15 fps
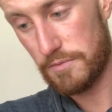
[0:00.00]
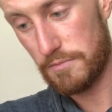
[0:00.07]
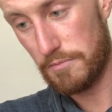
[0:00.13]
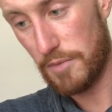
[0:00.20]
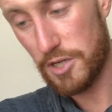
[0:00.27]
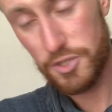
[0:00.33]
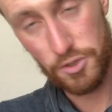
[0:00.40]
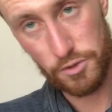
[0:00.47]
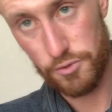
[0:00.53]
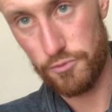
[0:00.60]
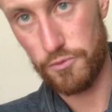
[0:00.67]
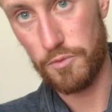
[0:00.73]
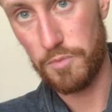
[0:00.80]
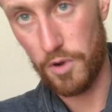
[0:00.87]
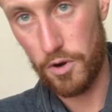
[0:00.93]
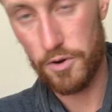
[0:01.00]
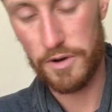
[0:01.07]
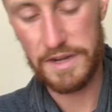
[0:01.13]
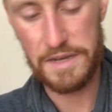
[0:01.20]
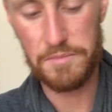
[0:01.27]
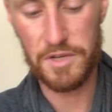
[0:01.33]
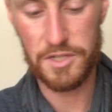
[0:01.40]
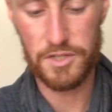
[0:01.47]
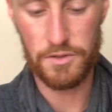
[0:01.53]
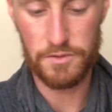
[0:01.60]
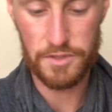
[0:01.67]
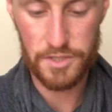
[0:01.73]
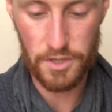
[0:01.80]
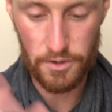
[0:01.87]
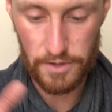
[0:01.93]
muscle group or a muscle.
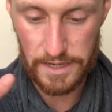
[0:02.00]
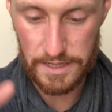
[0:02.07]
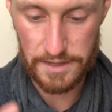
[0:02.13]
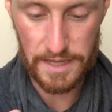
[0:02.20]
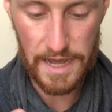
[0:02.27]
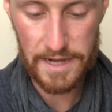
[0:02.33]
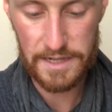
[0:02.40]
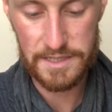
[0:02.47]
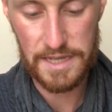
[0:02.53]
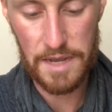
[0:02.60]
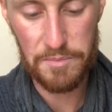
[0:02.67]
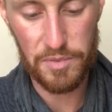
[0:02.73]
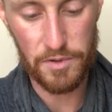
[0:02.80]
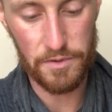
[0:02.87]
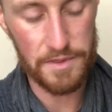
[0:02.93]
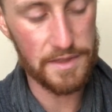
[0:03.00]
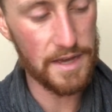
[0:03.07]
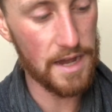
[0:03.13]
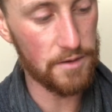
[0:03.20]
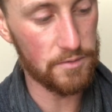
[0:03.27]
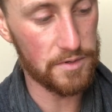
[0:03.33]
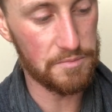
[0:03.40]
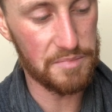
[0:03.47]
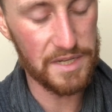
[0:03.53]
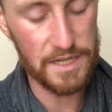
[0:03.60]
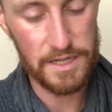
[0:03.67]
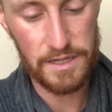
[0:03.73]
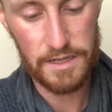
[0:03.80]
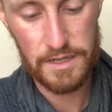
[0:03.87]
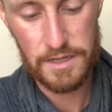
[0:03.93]
So in that example, that would
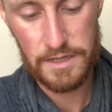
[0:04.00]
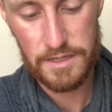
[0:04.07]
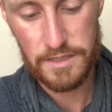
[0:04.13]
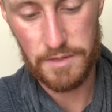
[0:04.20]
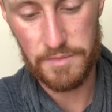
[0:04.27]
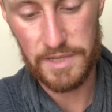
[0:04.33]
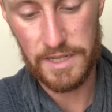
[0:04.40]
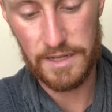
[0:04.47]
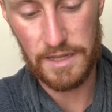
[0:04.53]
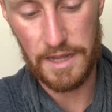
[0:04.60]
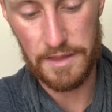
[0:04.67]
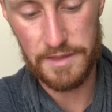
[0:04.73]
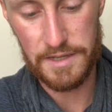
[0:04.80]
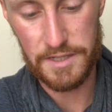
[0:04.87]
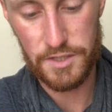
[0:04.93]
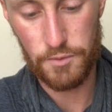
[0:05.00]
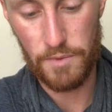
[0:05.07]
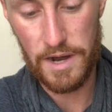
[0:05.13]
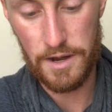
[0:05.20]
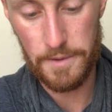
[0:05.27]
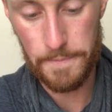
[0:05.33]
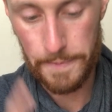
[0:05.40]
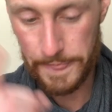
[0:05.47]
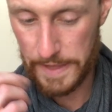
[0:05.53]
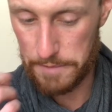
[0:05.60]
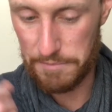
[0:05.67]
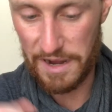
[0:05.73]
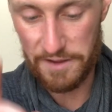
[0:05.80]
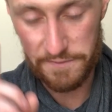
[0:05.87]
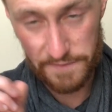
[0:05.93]
be something like this, where
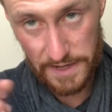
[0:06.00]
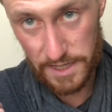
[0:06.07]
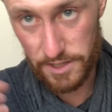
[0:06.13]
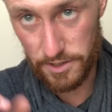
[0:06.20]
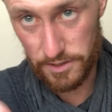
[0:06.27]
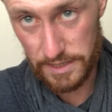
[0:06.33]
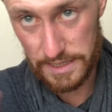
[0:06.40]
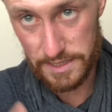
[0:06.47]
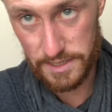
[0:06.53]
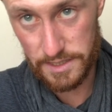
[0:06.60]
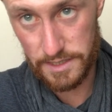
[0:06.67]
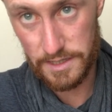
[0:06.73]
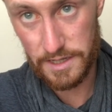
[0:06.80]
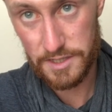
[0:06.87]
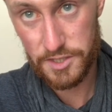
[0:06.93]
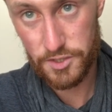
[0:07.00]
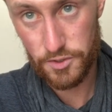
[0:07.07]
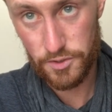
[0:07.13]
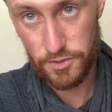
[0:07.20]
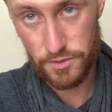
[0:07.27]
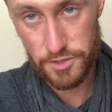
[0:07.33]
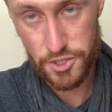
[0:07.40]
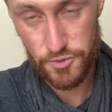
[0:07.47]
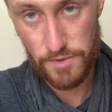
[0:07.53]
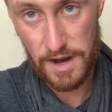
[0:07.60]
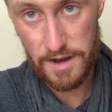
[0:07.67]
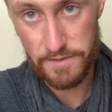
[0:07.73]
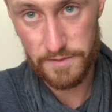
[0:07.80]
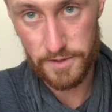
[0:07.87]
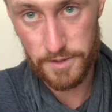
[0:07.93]
my finger is an external
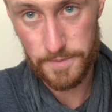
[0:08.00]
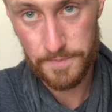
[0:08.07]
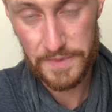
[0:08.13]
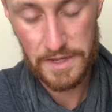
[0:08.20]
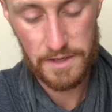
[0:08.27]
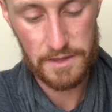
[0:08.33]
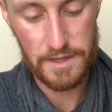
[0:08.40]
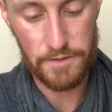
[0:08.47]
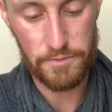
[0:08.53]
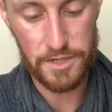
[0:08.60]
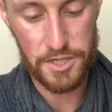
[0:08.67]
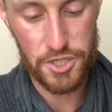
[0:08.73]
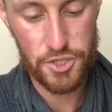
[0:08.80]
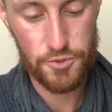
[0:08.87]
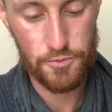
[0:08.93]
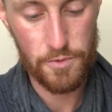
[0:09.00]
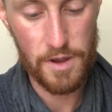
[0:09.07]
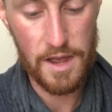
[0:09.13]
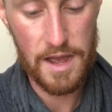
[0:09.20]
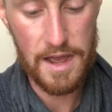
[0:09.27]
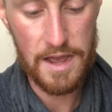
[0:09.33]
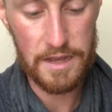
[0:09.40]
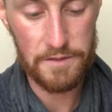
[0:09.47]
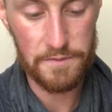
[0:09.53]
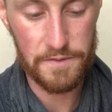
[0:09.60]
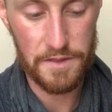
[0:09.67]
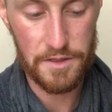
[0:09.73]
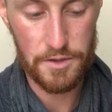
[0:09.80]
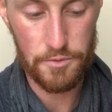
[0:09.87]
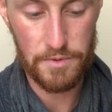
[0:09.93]
driver that would
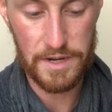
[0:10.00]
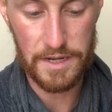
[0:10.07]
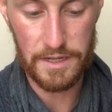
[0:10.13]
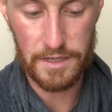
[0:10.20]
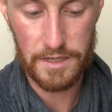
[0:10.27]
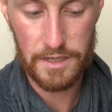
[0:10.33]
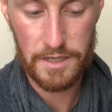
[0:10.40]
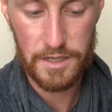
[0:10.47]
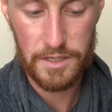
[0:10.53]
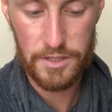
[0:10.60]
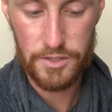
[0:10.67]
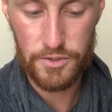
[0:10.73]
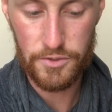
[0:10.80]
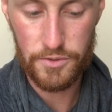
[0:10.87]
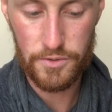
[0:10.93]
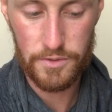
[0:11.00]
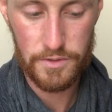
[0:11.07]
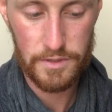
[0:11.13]
drive the ring to